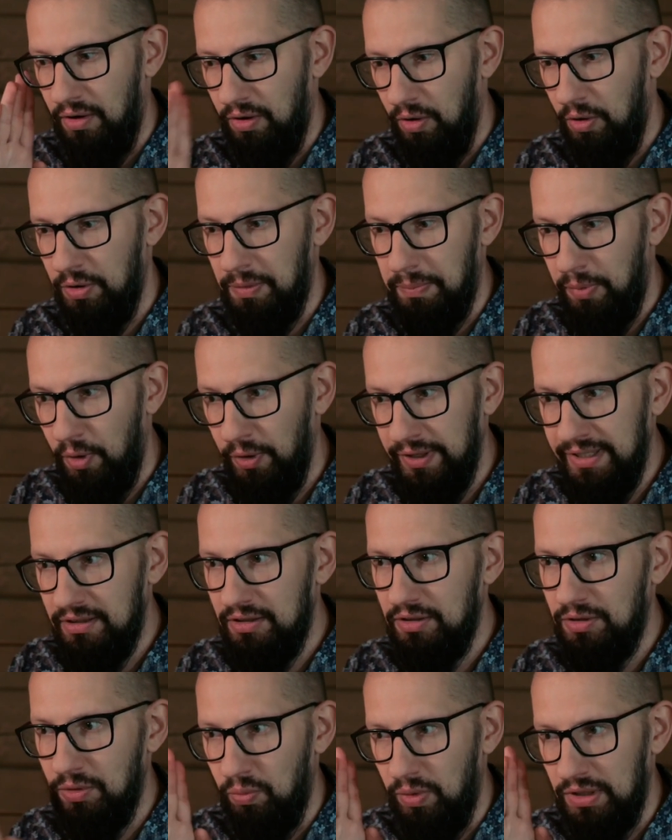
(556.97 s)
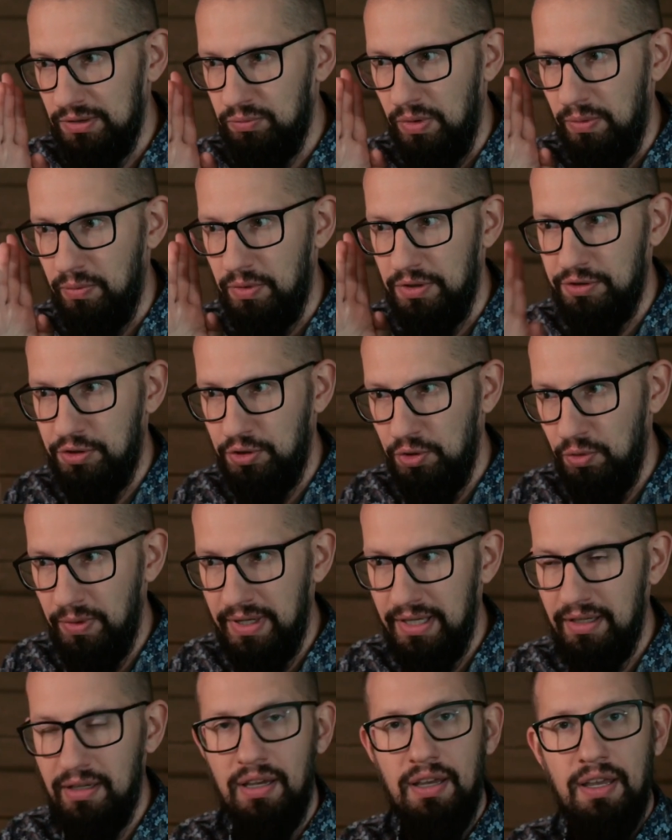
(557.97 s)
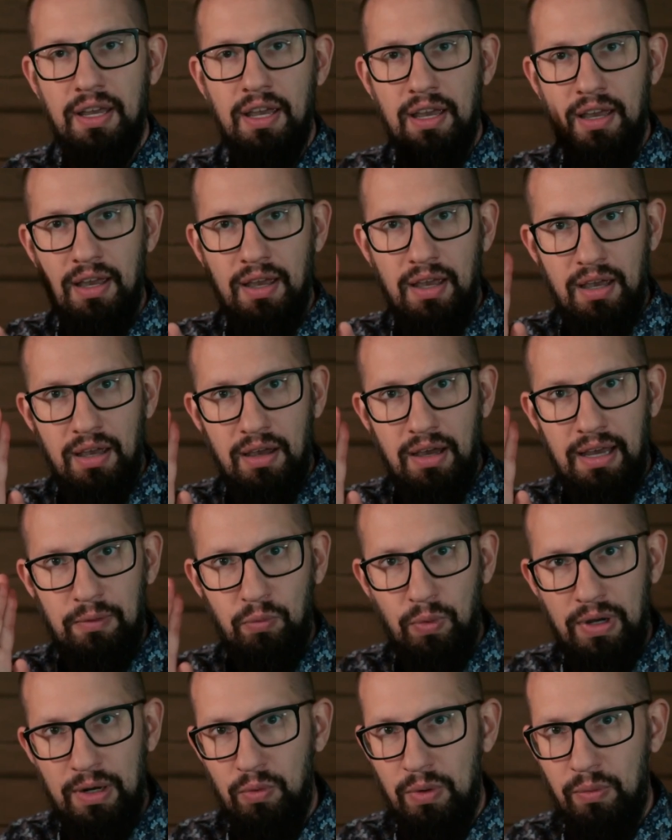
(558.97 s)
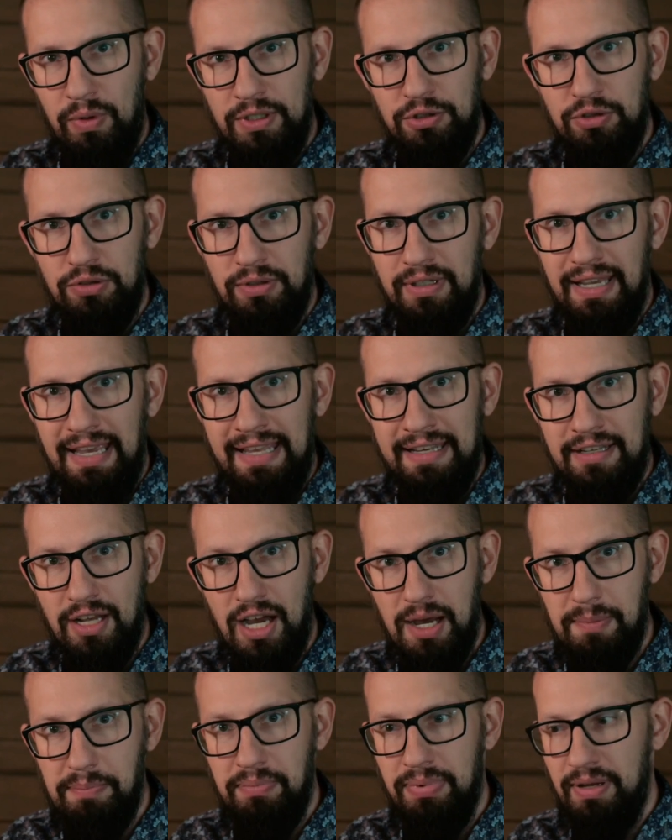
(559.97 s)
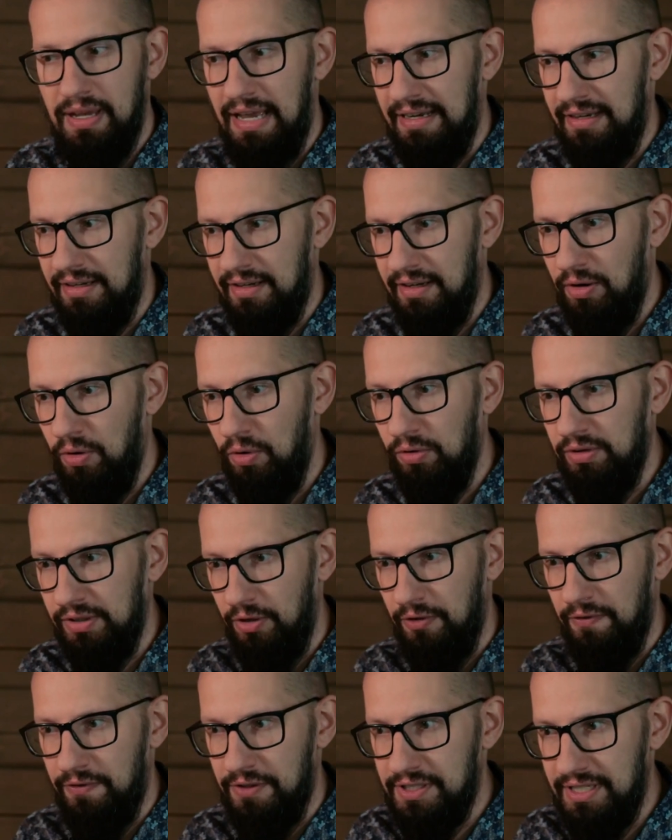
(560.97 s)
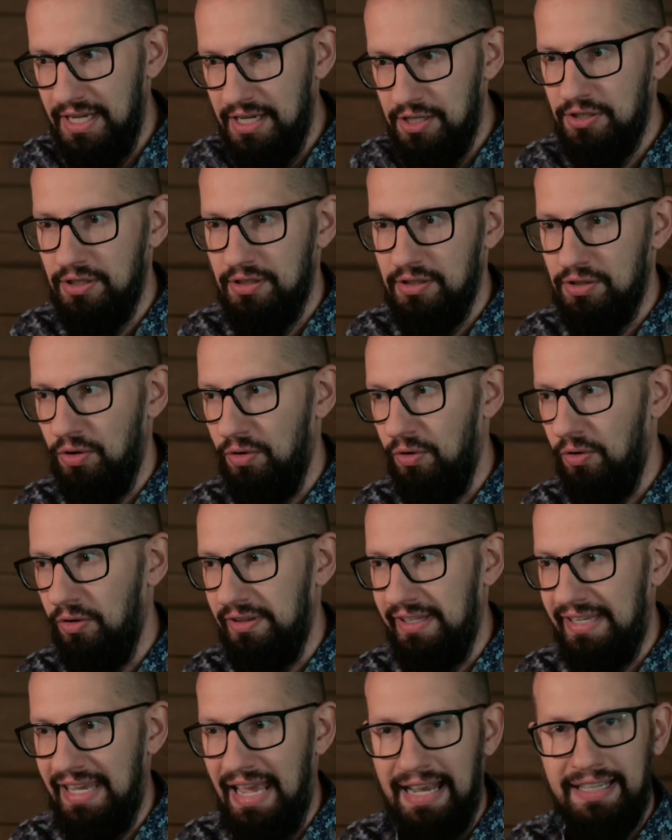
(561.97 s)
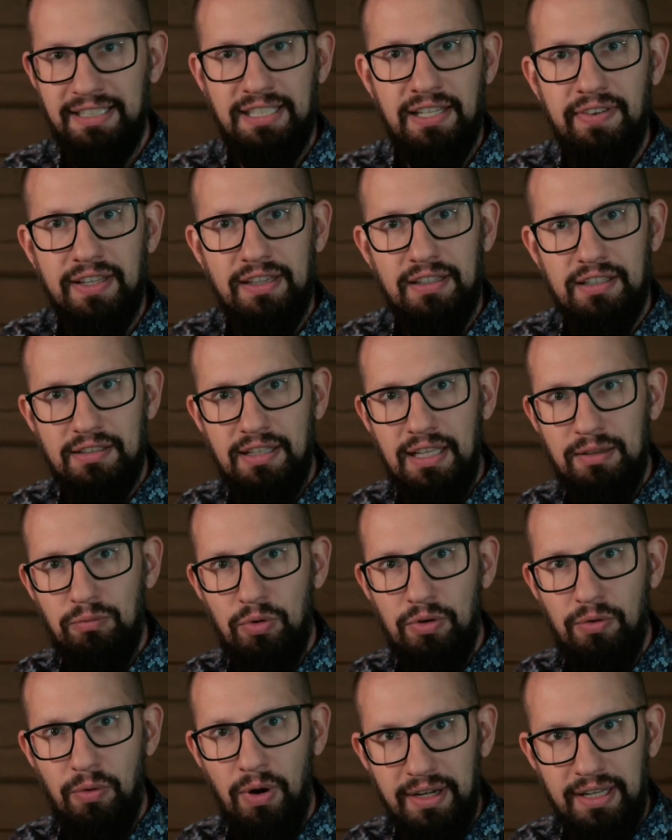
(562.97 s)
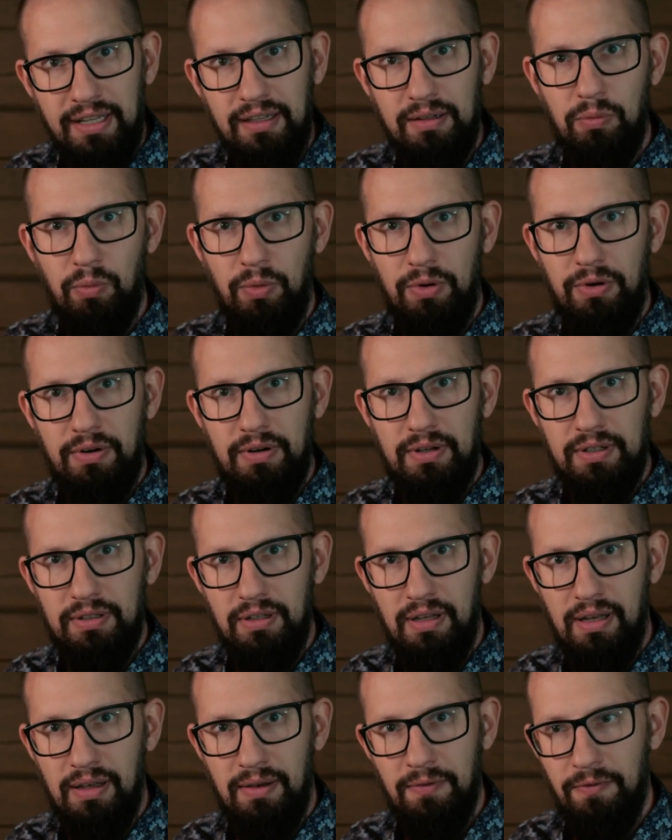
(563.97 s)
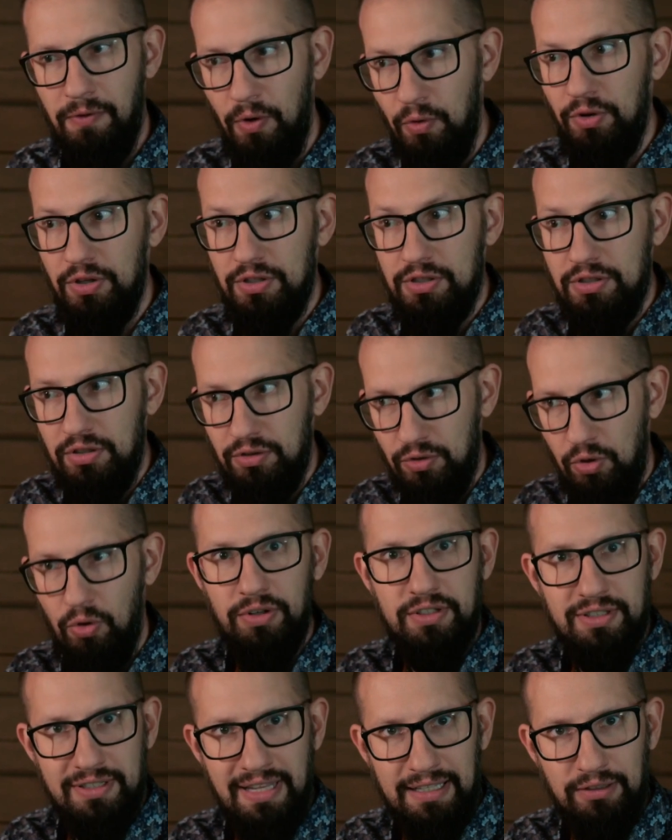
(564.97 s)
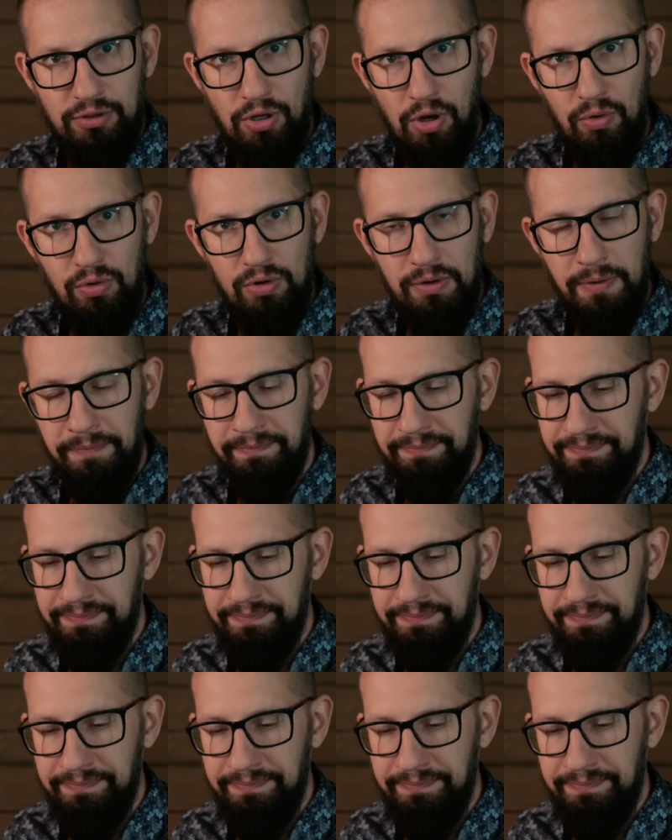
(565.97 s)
on point what we were doing and where we want to end up, and all the conversations and all the activities that were running were focused towards that goal.